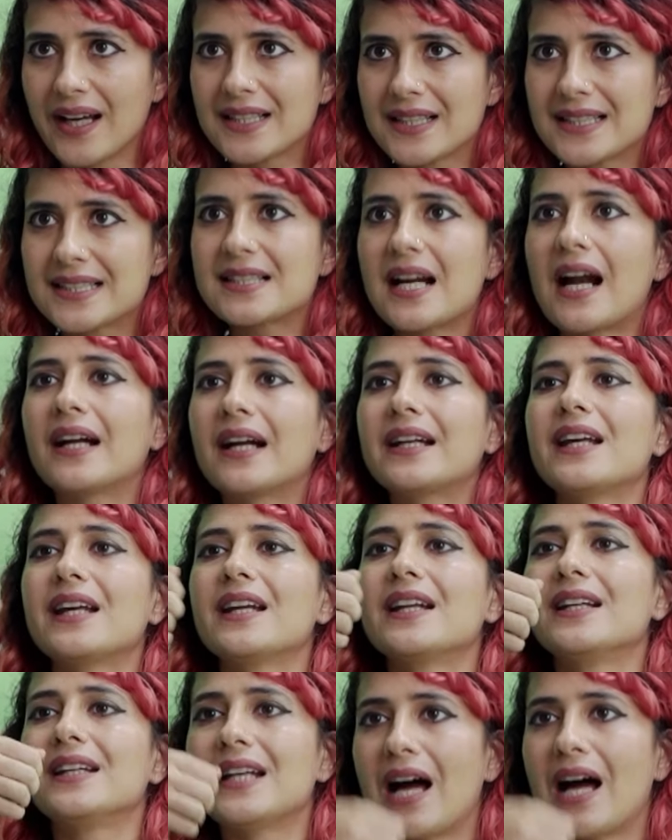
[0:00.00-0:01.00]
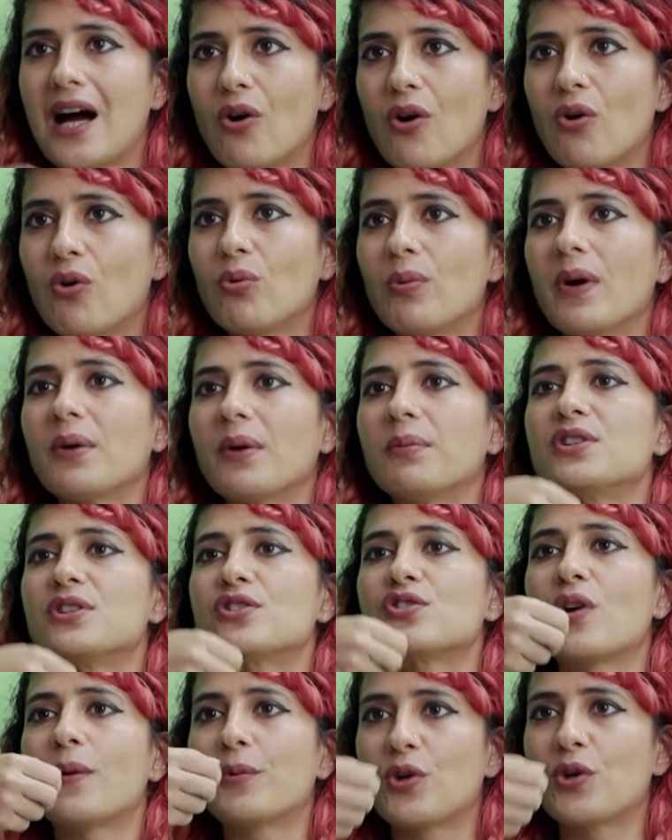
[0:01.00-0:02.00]
Starting now, where we
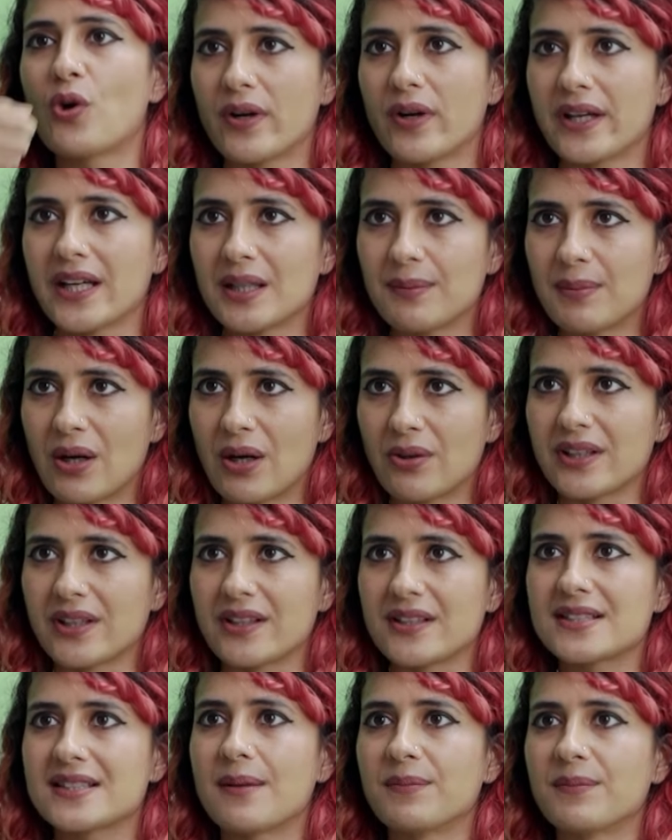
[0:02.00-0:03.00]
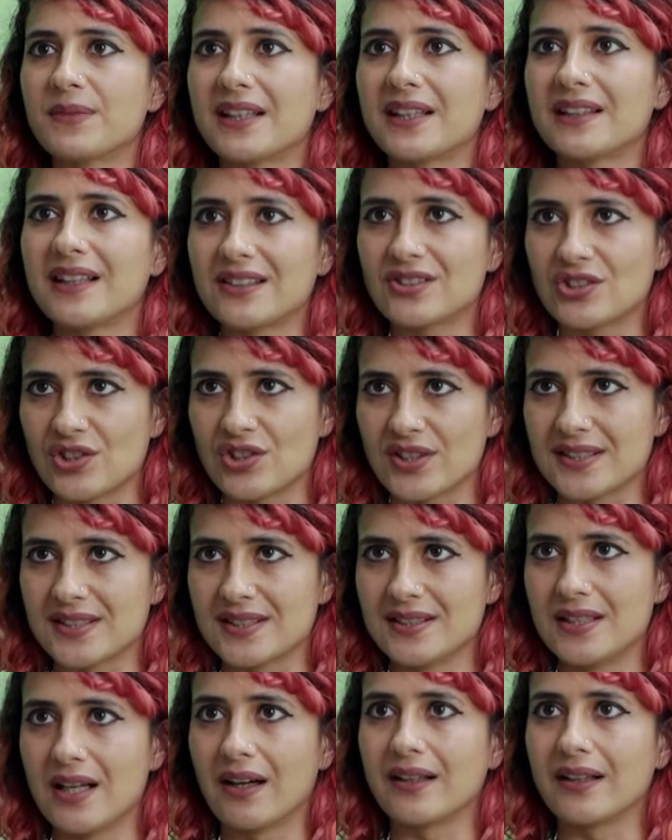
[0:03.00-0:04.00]
stop talking about it as something that's
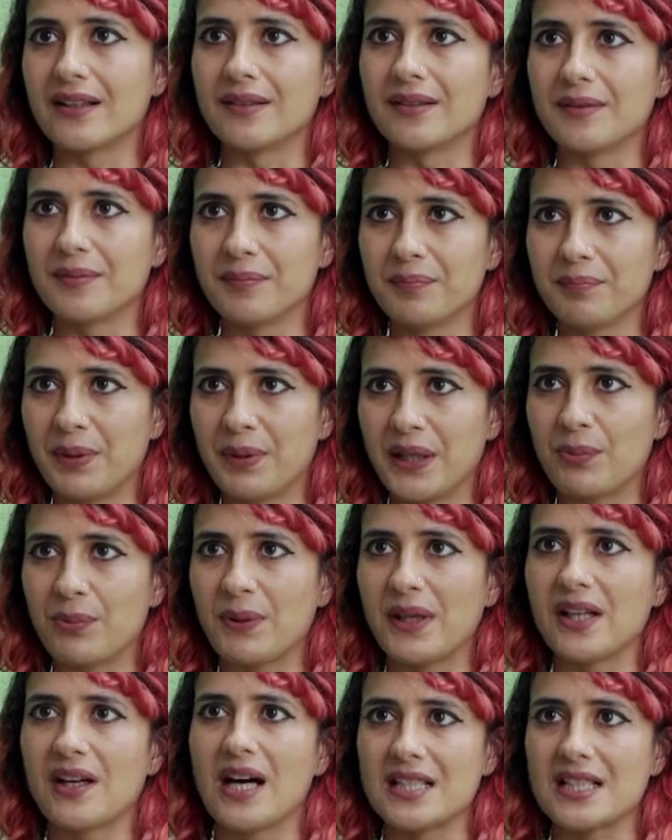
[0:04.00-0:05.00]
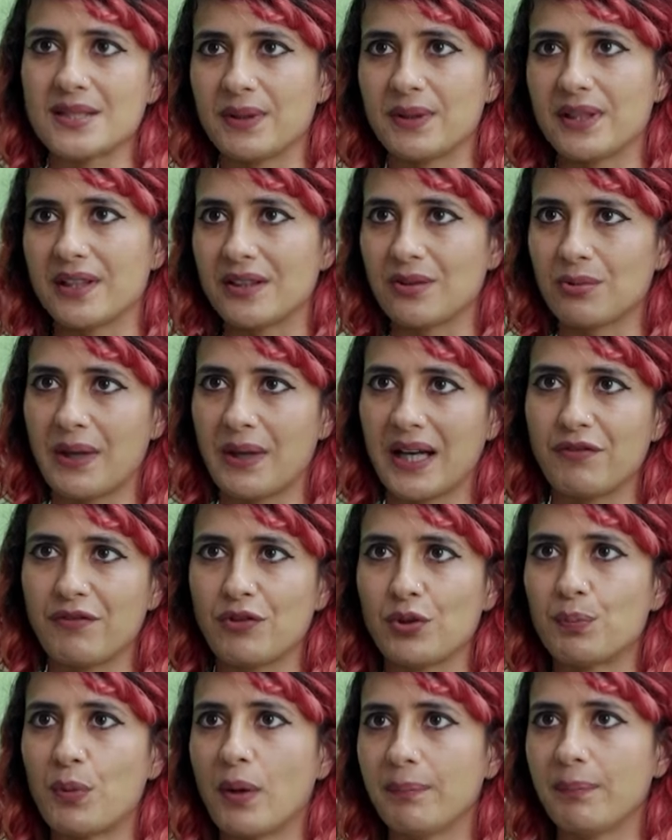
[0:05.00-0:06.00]
just done between a husband and a wife
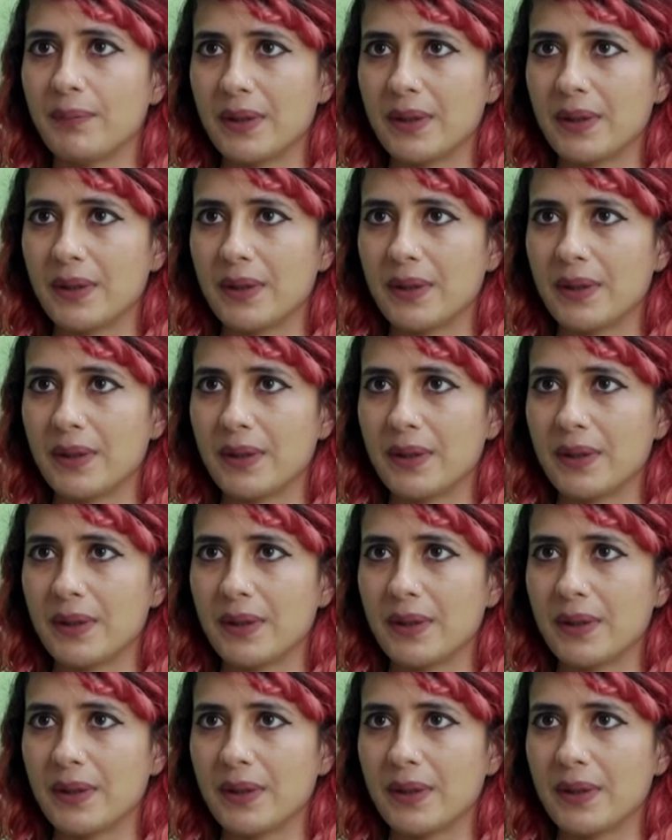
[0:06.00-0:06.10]
to pop